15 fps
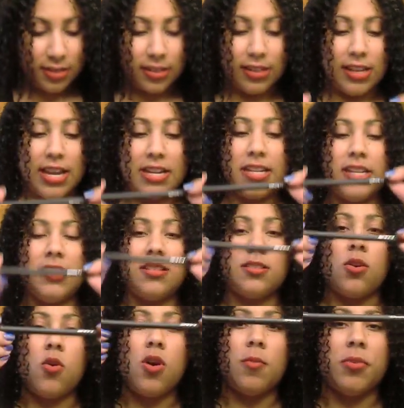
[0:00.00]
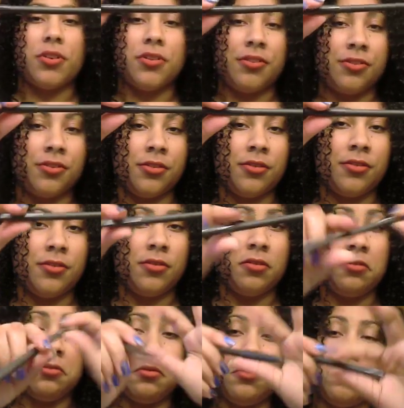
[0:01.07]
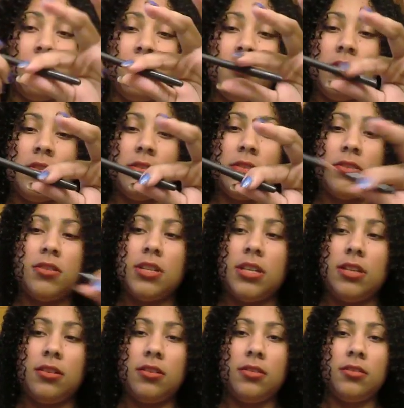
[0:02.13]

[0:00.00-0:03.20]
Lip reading: The liner is Auburn. See?